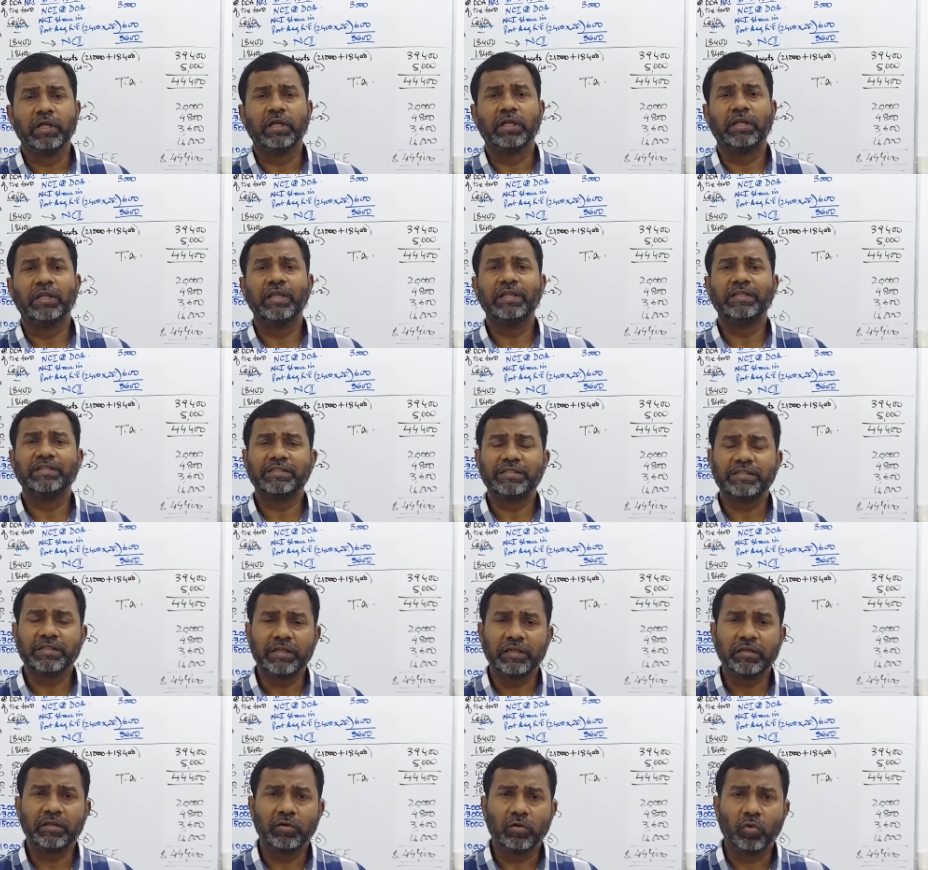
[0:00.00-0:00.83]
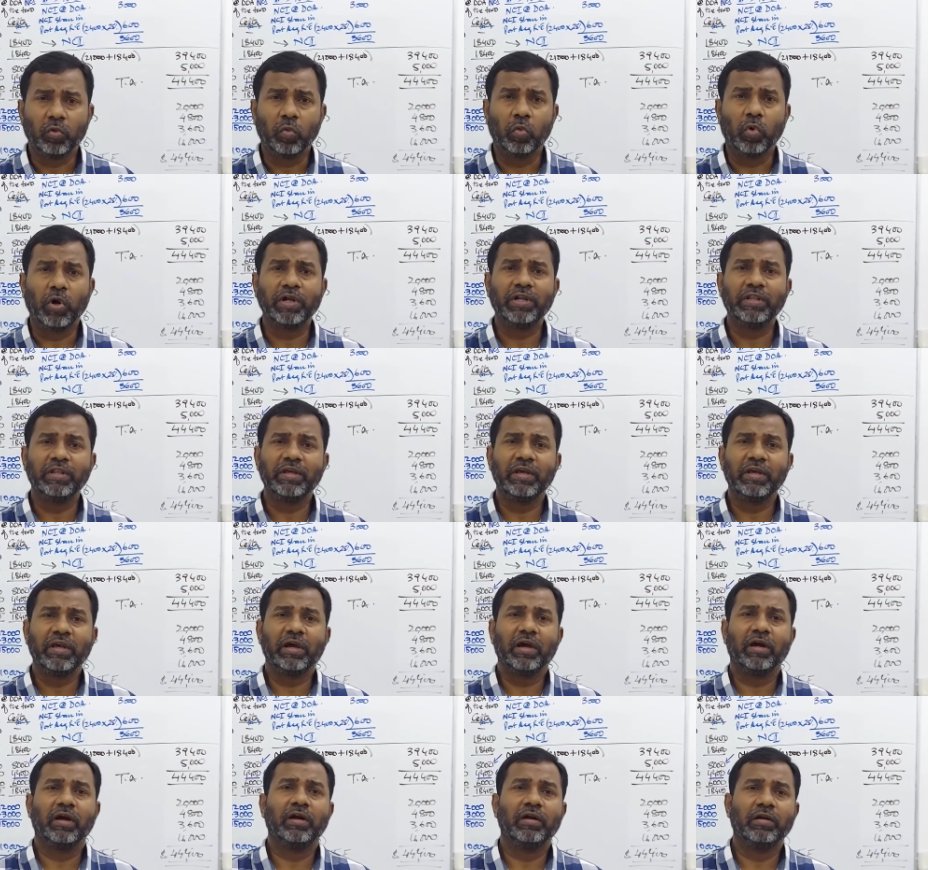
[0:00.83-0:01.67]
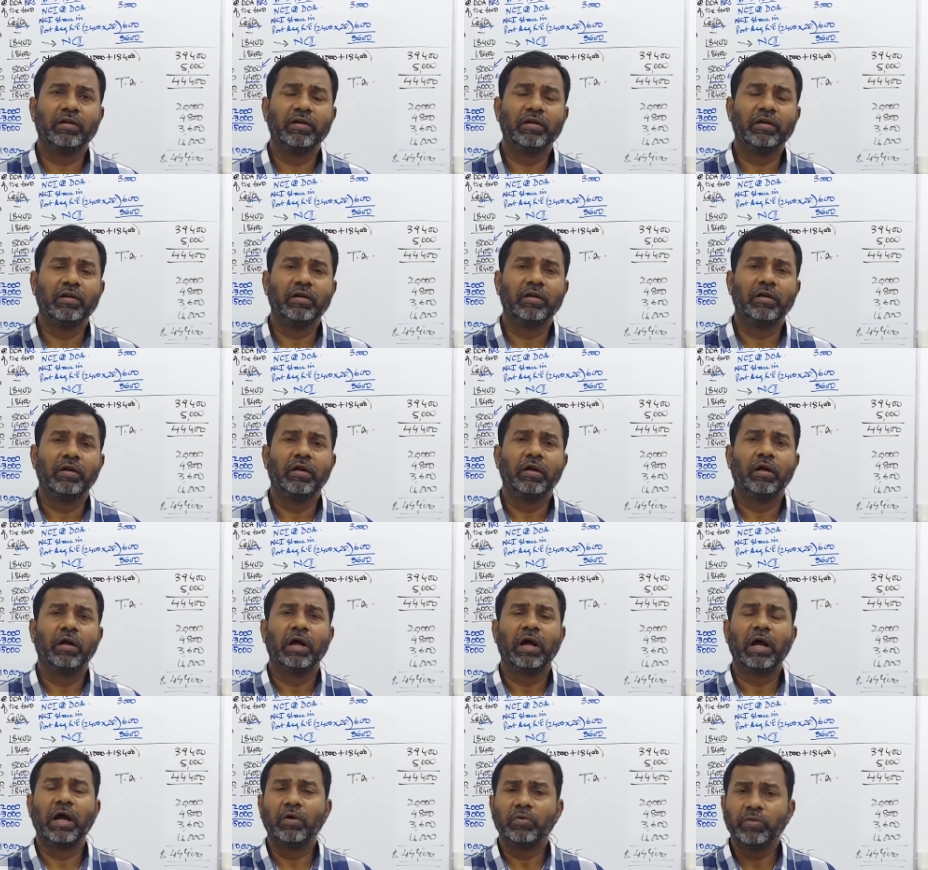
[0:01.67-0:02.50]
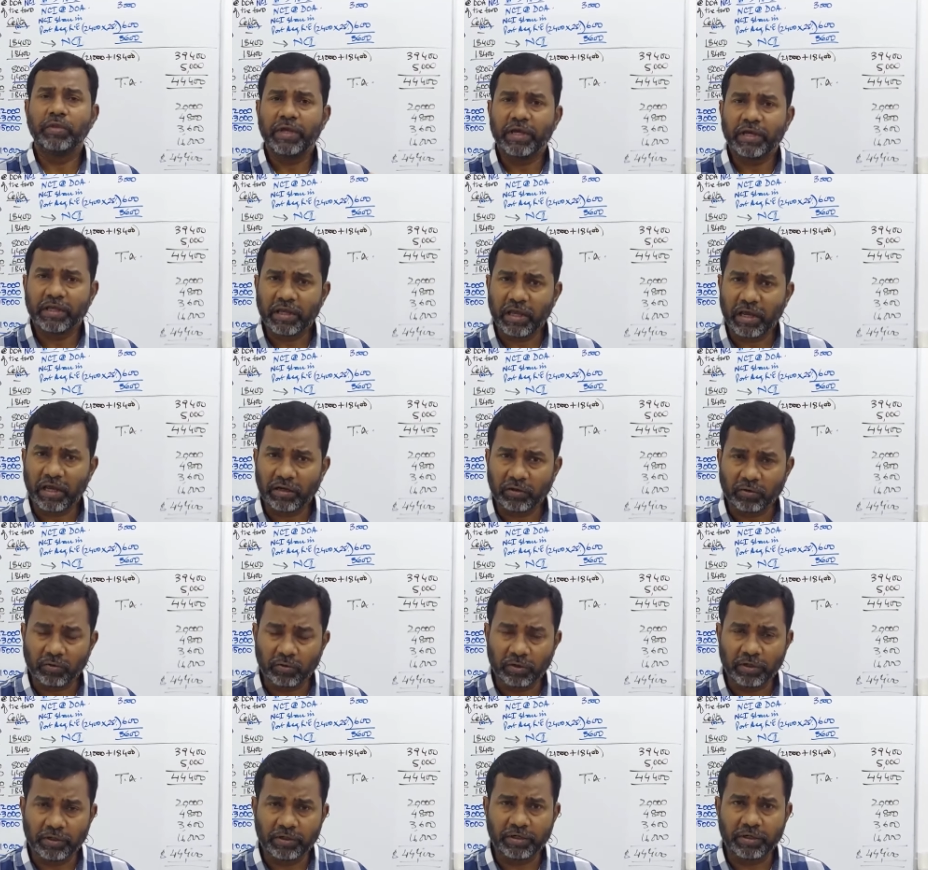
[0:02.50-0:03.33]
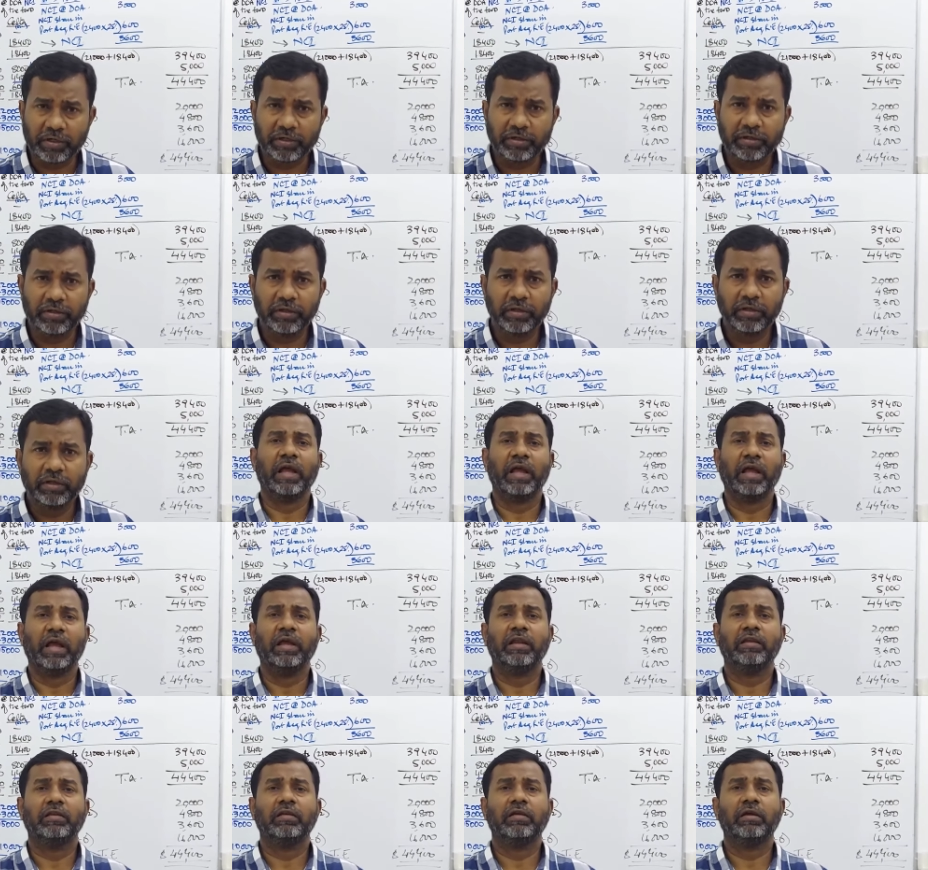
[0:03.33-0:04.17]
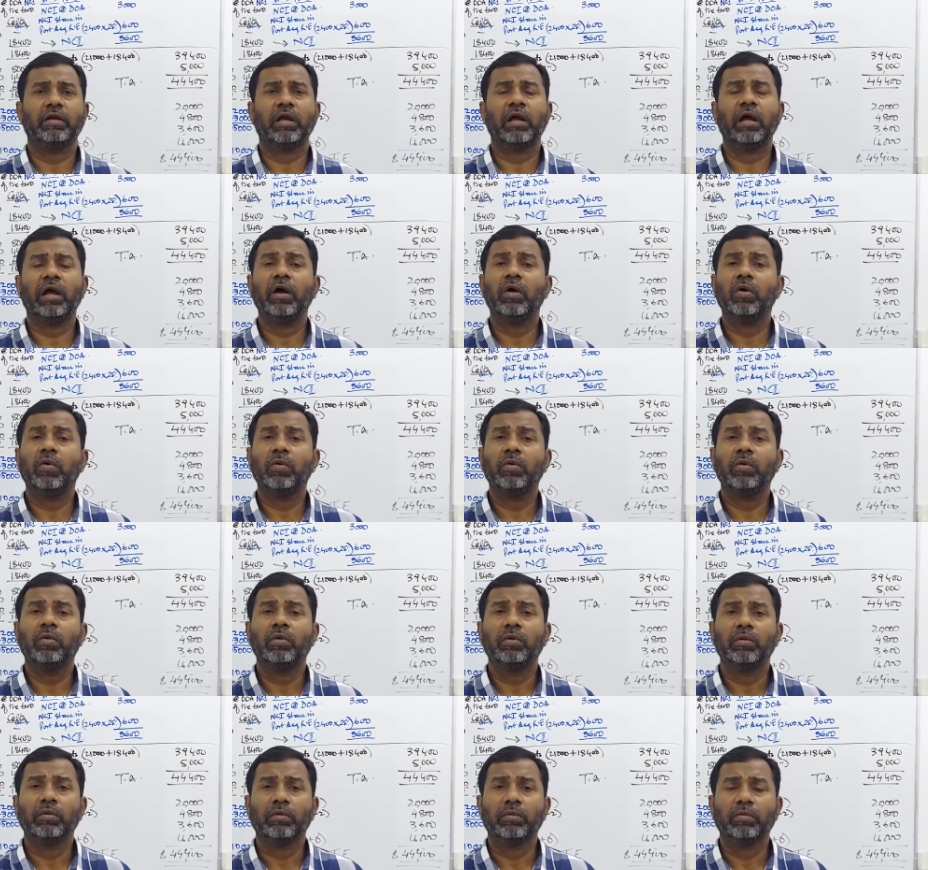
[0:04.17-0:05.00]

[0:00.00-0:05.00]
Let's see what they are, how they are calculated and how